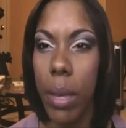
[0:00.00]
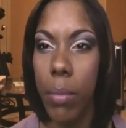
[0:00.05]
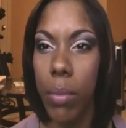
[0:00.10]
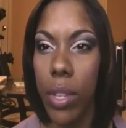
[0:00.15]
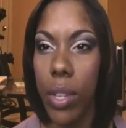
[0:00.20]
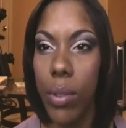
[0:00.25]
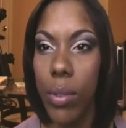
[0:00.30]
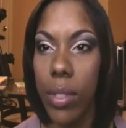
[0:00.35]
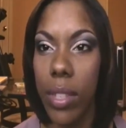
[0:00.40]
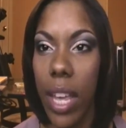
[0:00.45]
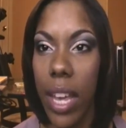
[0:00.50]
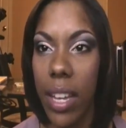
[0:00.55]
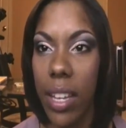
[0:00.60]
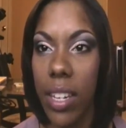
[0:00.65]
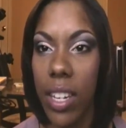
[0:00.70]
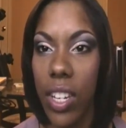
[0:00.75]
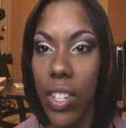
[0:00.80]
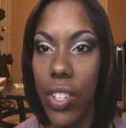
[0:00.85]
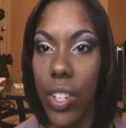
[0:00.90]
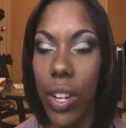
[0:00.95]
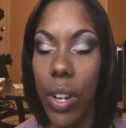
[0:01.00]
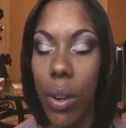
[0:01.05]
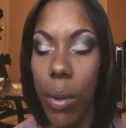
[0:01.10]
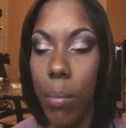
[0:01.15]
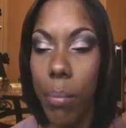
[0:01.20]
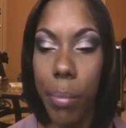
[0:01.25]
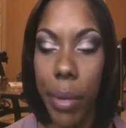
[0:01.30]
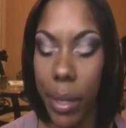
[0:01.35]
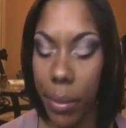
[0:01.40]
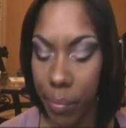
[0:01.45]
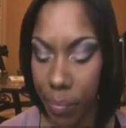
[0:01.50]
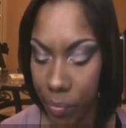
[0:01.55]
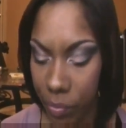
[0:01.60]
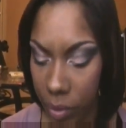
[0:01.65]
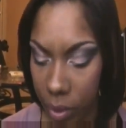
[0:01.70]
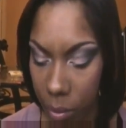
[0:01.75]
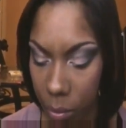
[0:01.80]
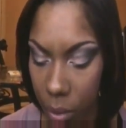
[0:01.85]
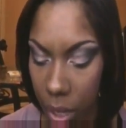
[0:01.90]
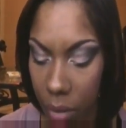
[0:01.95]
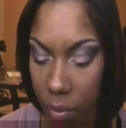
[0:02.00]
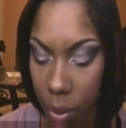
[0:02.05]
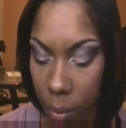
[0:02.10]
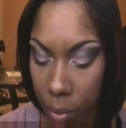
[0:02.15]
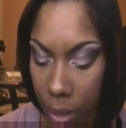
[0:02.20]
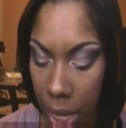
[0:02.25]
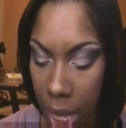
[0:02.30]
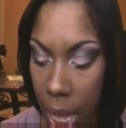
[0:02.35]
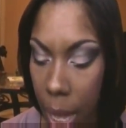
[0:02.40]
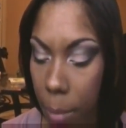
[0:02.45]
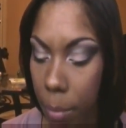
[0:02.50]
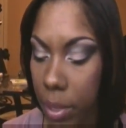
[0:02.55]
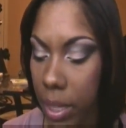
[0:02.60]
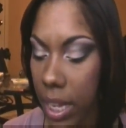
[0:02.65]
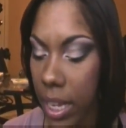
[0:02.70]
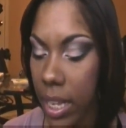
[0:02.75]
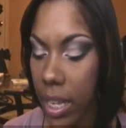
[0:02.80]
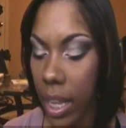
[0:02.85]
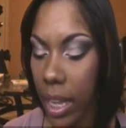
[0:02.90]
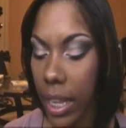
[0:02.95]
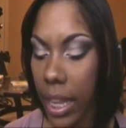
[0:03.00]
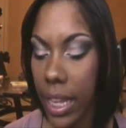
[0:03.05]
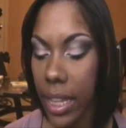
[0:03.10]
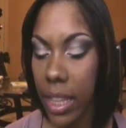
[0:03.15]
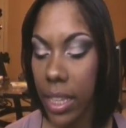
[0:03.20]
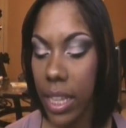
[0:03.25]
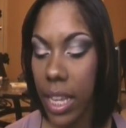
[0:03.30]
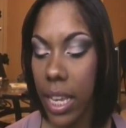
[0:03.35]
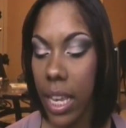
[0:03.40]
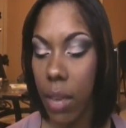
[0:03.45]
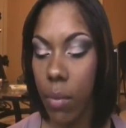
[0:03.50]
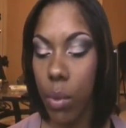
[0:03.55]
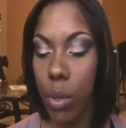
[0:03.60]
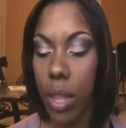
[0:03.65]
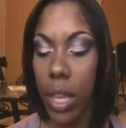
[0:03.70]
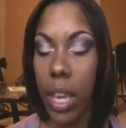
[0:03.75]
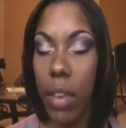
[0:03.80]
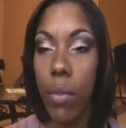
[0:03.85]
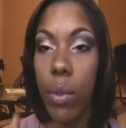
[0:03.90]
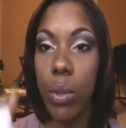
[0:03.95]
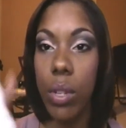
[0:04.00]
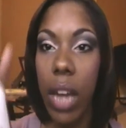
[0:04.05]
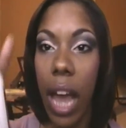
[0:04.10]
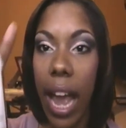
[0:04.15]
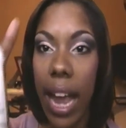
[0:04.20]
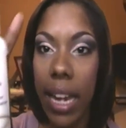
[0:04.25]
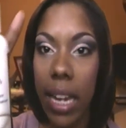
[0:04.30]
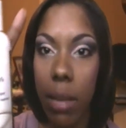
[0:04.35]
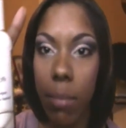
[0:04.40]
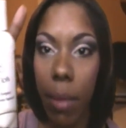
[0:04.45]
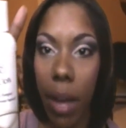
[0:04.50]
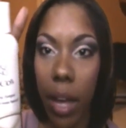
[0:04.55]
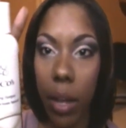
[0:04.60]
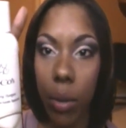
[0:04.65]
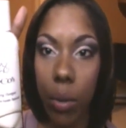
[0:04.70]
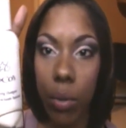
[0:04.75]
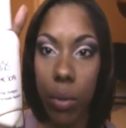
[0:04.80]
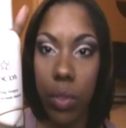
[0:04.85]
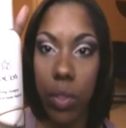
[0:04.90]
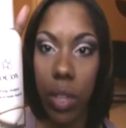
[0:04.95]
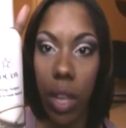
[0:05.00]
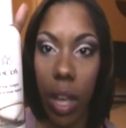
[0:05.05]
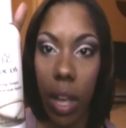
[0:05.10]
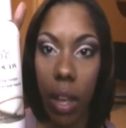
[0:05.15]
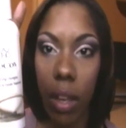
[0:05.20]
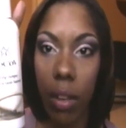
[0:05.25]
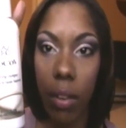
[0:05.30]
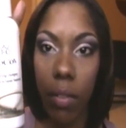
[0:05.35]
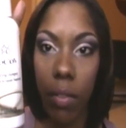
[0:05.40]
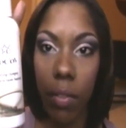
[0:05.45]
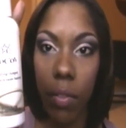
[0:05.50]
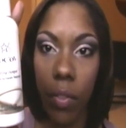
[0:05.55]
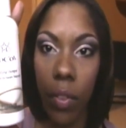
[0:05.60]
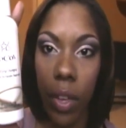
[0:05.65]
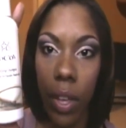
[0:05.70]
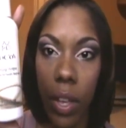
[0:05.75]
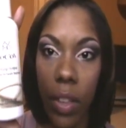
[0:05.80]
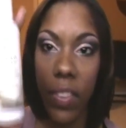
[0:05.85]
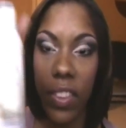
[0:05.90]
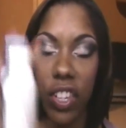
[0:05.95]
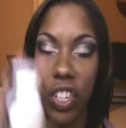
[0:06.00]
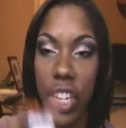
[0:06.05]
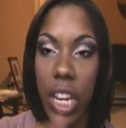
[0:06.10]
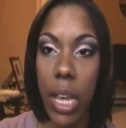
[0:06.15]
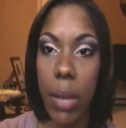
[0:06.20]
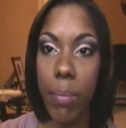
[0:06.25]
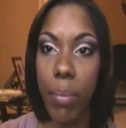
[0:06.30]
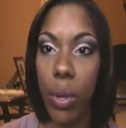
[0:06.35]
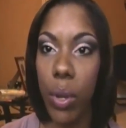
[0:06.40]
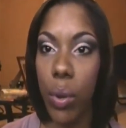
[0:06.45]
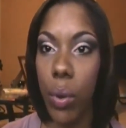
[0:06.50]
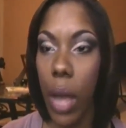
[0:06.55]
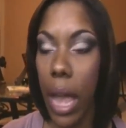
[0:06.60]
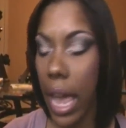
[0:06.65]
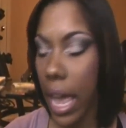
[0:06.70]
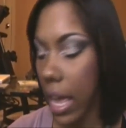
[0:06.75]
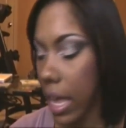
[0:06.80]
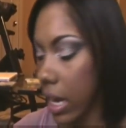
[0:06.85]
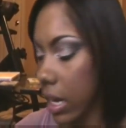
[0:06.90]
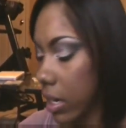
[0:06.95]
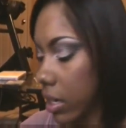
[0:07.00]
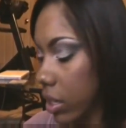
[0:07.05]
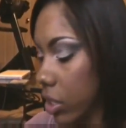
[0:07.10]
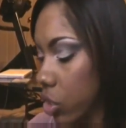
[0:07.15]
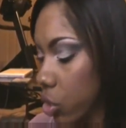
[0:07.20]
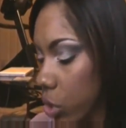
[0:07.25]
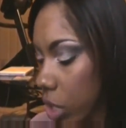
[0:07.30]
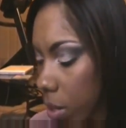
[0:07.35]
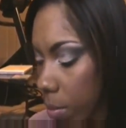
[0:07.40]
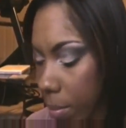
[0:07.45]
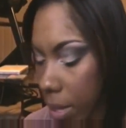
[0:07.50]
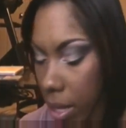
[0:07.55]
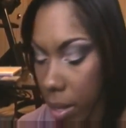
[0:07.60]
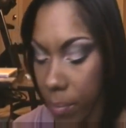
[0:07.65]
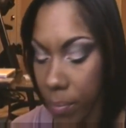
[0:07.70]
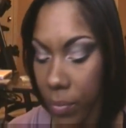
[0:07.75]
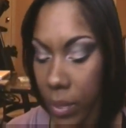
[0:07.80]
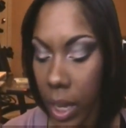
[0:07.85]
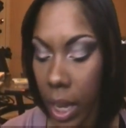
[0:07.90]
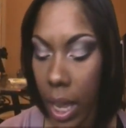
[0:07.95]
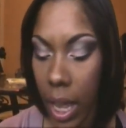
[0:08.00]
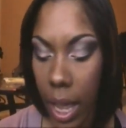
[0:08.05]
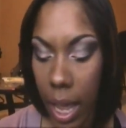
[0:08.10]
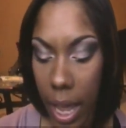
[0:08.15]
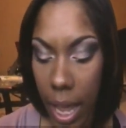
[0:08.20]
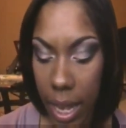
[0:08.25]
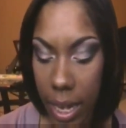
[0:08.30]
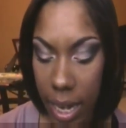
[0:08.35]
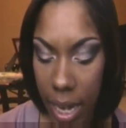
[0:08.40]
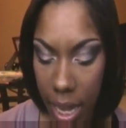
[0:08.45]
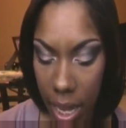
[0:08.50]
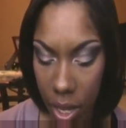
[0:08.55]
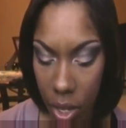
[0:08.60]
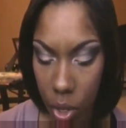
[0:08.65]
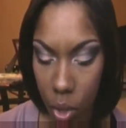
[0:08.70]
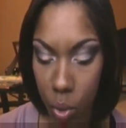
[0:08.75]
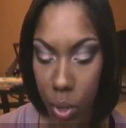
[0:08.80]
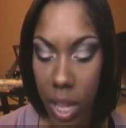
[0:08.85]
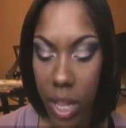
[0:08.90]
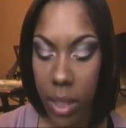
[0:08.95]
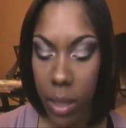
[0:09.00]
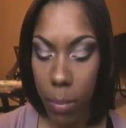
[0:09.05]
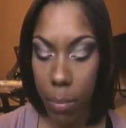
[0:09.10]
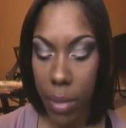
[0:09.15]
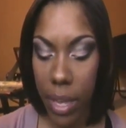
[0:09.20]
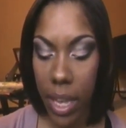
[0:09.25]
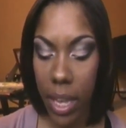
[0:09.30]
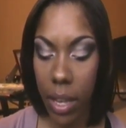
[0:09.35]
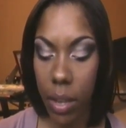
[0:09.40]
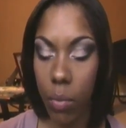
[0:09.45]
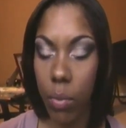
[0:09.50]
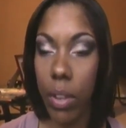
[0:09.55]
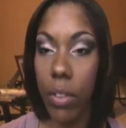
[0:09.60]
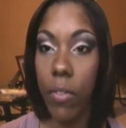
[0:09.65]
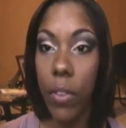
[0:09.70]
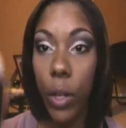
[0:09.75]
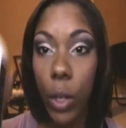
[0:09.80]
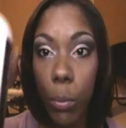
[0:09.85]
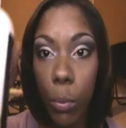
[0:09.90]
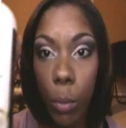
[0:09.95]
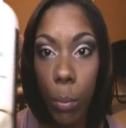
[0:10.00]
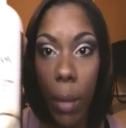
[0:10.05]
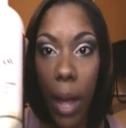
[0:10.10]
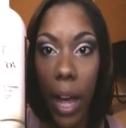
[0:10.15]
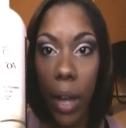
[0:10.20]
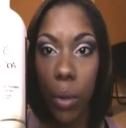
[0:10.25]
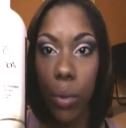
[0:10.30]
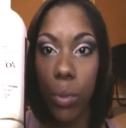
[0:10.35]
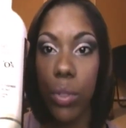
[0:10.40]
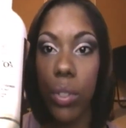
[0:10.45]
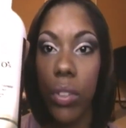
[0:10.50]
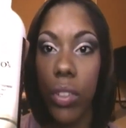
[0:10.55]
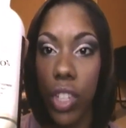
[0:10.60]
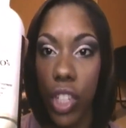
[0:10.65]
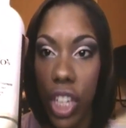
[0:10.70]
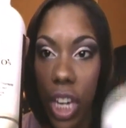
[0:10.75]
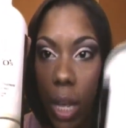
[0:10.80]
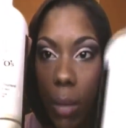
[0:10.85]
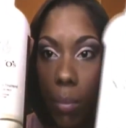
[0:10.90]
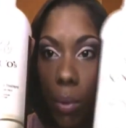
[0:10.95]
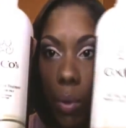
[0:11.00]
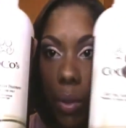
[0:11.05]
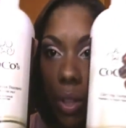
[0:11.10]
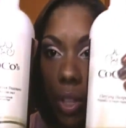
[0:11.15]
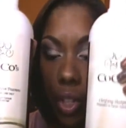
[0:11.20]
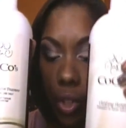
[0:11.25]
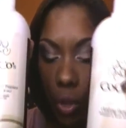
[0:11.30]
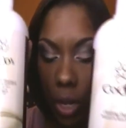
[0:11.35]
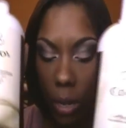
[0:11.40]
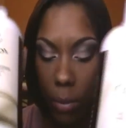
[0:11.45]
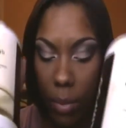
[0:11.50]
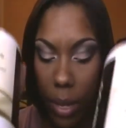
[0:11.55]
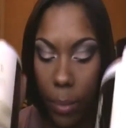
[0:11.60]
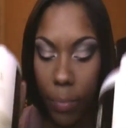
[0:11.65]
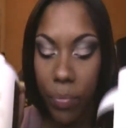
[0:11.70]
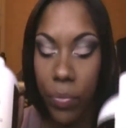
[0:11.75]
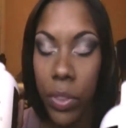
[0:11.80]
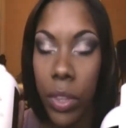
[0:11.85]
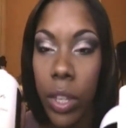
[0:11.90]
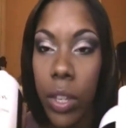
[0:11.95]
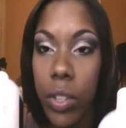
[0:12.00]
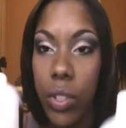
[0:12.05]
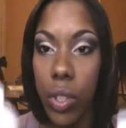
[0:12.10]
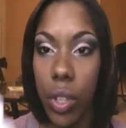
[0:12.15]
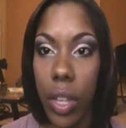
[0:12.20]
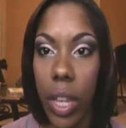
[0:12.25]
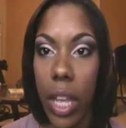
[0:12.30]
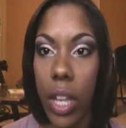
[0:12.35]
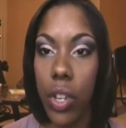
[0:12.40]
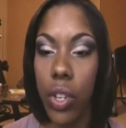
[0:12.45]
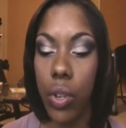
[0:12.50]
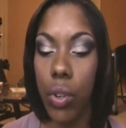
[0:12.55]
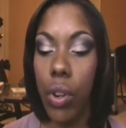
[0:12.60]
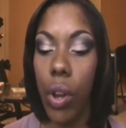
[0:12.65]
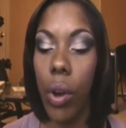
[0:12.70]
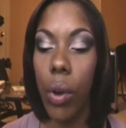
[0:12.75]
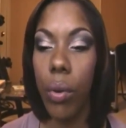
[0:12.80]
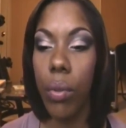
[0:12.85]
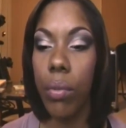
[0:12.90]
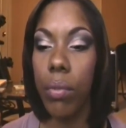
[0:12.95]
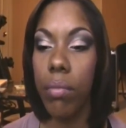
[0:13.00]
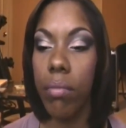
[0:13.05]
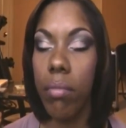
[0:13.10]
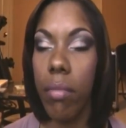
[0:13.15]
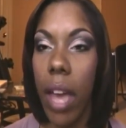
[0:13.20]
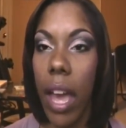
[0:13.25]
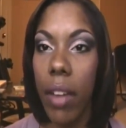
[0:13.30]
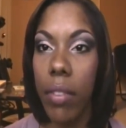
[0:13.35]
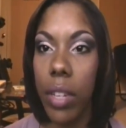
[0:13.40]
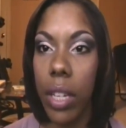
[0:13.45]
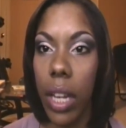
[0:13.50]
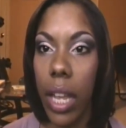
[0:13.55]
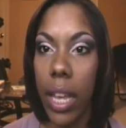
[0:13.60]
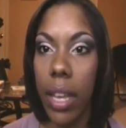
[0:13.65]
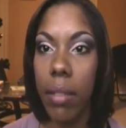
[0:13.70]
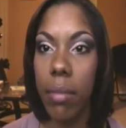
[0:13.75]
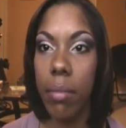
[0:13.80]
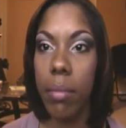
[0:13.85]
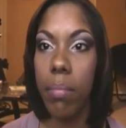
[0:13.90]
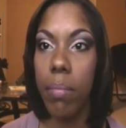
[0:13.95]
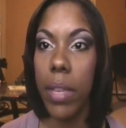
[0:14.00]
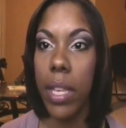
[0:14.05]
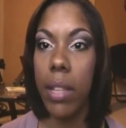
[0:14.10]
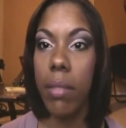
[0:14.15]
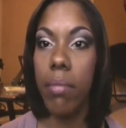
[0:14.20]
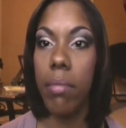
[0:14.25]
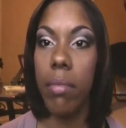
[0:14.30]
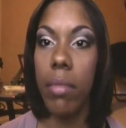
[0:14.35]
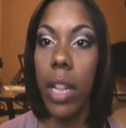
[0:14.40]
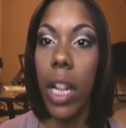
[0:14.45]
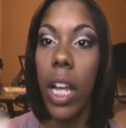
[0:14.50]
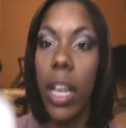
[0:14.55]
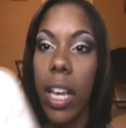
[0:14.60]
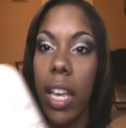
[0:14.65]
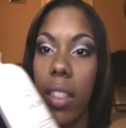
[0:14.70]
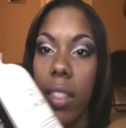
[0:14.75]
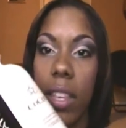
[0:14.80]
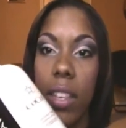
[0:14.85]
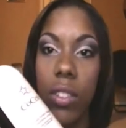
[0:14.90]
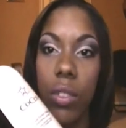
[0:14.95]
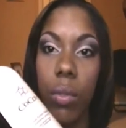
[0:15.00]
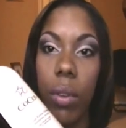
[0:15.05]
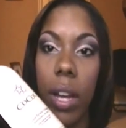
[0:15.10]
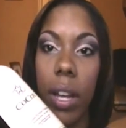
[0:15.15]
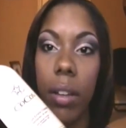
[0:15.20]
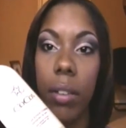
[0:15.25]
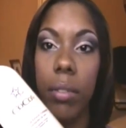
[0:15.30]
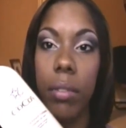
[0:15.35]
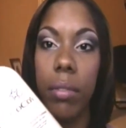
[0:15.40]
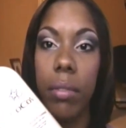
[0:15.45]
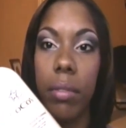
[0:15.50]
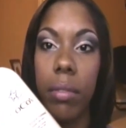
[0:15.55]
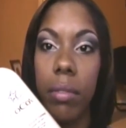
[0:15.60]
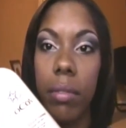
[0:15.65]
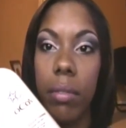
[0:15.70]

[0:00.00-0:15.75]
be able to use that conditioner. But whatever. But they, I like that they give you they give you tiny bottles of the shampoo and the treatment and then you get the big refillable bottles of the shampoo and the treatment so that you don't have to like be lugging these around